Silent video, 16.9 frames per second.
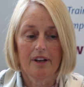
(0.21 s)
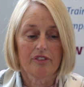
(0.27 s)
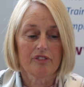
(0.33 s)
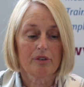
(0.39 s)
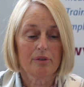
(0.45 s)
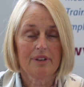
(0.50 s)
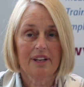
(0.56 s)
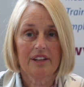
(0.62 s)

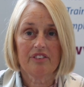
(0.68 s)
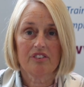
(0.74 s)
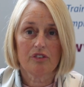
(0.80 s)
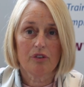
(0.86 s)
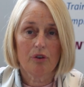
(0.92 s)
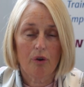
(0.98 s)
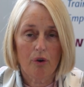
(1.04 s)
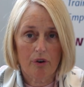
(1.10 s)
So let's
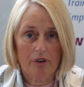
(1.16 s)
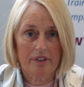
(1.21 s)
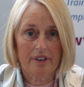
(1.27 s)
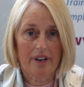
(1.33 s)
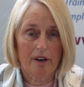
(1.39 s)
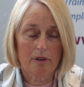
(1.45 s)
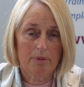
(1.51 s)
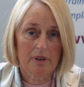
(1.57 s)
talk
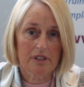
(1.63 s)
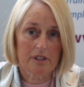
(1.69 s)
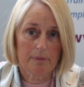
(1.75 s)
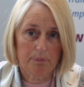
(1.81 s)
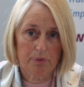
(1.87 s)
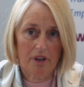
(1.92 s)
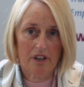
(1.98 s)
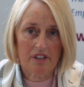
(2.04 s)
now about the
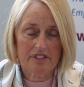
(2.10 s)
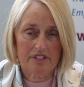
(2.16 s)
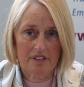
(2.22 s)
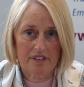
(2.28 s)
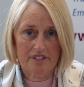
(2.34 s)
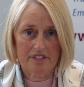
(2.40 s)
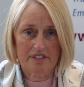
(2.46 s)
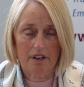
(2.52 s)

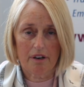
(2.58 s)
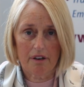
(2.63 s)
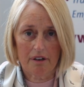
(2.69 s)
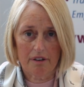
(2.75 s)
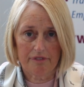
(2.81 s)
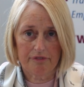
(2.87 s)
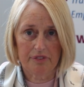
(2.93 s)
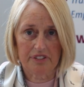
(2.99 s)
process
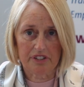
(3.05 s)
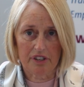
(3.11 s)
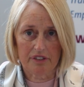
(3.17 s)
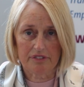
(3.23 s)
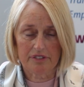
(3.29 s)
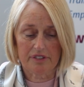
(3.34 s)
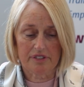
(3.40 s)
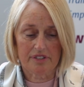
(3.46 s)
of
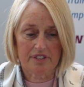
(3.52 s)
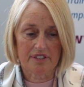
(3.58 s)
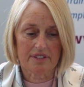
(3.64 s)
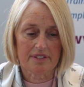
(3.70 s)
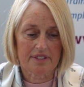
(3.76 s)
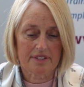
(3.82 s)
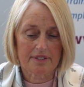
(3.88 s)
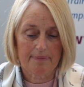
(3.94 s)

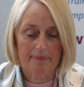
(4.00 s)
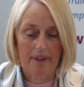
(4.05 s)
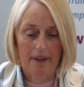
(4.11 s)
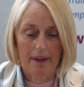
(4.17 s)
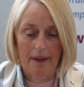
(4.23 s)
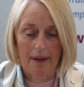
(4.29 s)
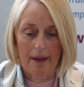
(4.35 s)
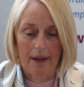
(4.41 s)
redundancies.
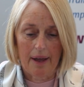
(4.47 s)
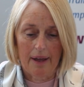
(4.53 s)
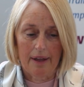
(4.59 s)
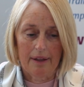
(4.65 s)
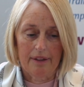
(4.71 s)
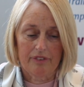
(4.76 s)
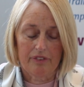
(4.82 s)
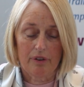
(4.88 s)

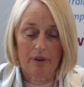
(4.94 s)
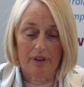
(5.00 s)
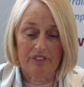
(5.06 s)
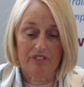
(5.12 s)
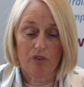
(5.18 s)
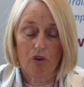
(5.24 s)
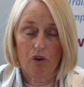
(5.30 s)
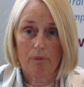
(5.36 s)
So
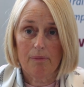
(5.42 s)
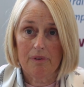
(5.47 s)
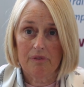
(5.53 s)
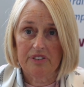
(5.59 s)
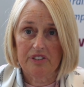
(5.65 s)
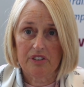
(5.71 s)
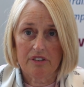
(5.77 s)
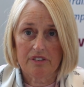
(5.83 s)
as normal
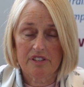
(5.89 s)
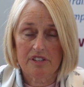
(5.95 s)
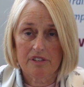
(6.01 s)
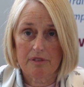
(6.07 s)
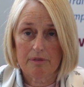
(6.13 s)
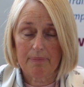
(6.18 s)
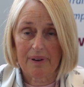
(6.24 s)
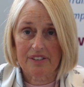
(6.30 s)

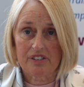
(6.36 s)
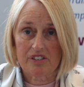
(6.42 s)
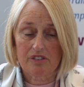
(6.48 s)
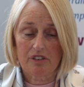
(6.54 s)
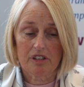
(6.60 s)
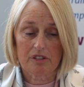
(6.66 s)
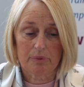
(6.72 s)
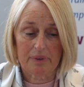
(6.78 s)
redundancies might
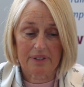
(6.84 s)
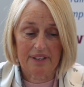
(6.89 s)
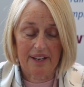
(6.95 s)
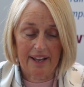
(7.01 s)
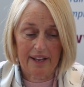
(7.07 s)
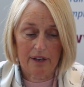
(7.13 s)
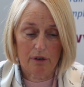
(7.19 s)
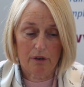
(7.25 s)
start with
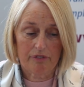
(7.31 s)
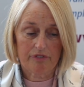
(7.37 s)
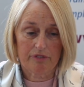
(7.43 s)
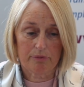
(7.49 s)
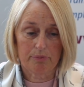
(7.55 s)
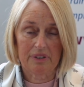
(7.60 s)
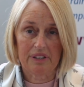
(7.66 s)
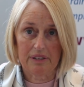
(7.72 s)

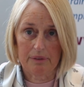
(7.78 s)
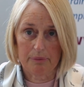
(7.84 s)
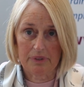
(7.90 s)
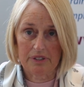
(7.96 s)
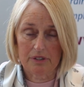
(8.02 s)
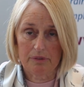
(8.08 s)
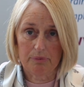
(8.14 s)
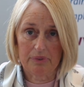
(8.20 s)
layoffs,
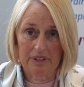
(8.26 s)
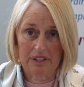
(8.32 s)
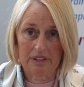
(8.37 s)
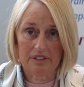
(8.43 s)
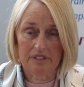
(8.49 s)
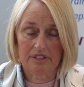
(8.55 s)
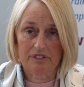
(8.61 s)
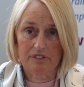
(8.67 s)

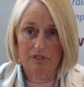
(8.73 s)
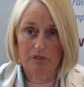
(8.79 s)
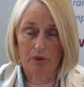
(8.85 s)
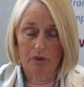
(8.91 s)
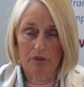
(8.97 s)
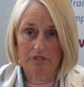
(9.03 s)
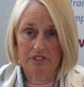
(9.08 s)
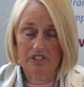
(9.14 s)
we'll
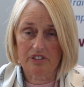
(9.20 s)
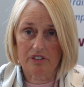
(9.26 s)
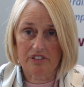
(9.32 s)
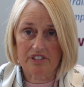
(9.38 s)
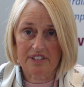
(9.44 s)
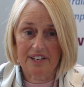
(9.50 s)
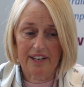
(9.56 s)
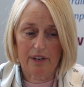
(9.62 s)

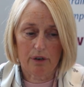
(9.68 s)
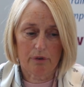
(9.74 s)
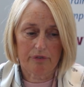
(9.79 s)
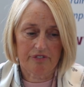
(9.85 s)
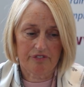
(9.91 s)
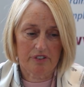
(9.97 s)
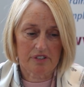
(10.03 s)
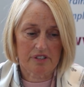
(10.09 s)
discuss
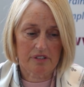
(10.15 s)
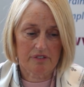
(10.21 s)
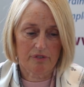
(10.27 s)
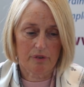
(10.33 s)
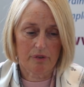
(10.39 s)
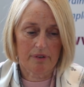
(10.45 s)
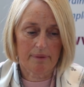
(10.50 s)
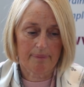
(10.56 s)
layoffs first
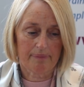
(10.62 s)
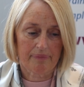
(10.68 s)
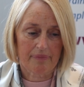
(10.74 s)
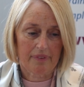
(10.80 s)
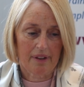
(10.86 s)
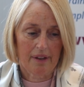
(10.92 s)
of all.